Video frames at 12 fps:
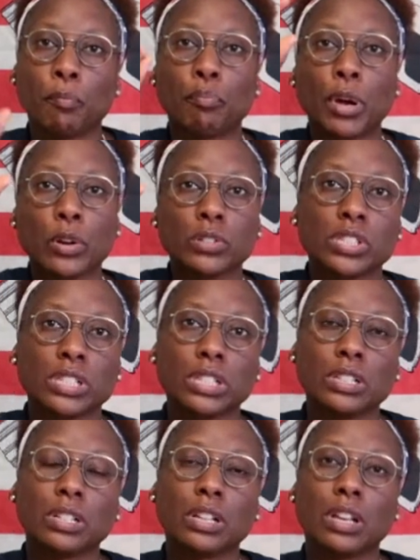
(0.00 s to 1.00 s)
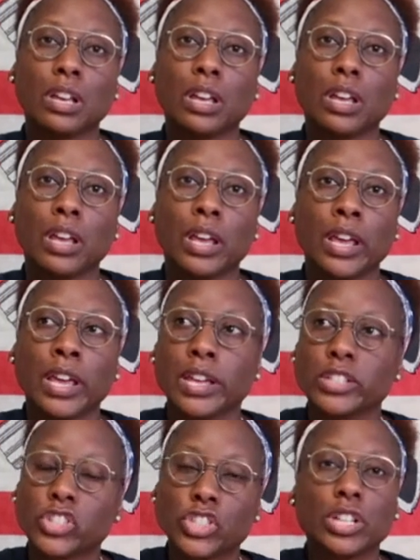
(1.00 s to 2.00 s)
person
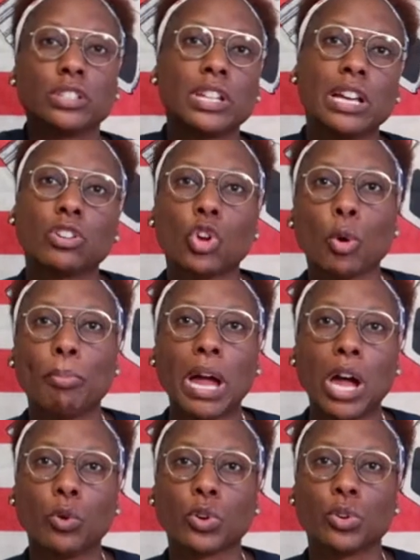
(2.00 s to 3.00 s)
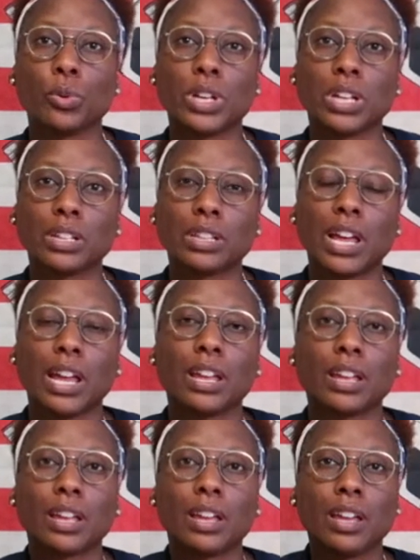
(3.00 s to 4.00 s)
and shut down our power grid.
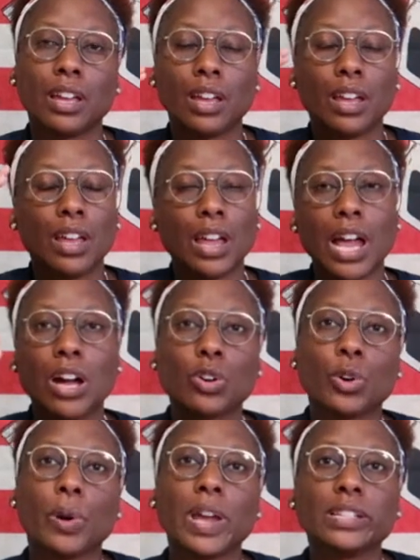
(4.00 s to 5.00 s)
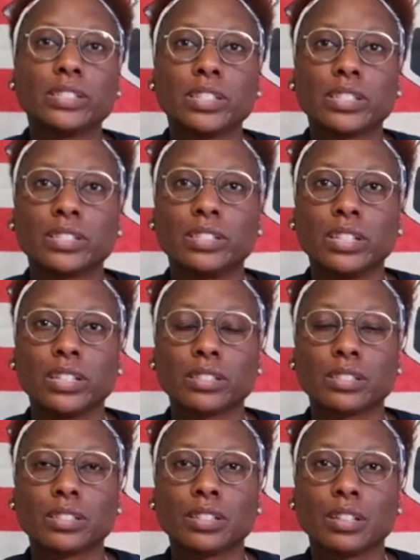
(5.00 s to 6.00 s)
How crazy is
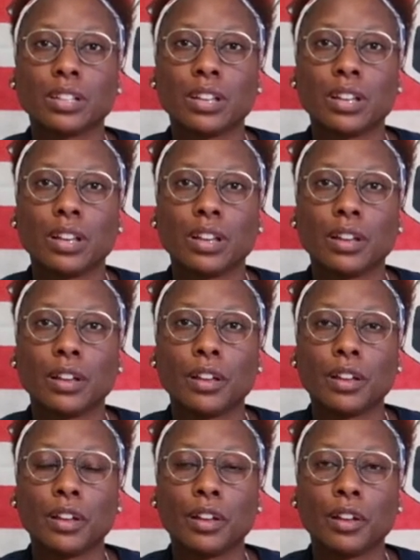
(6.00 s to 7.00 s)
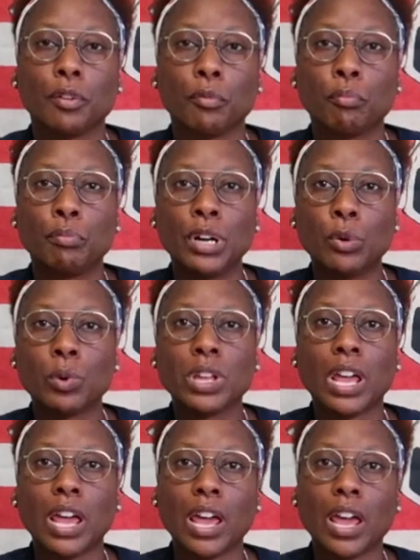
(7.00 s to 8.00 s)
this? But we
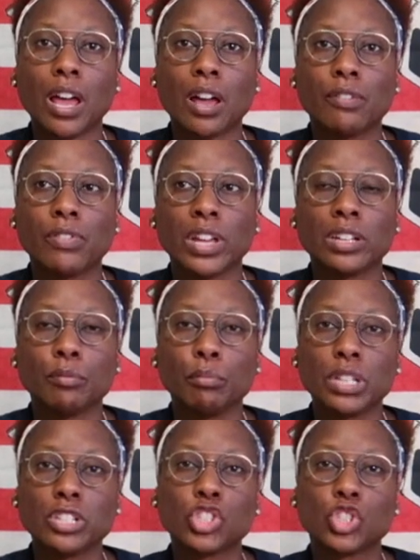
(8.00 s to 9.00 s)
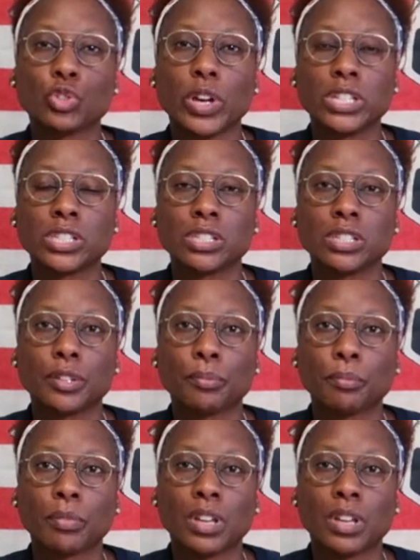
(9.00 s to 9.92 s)
have an administration,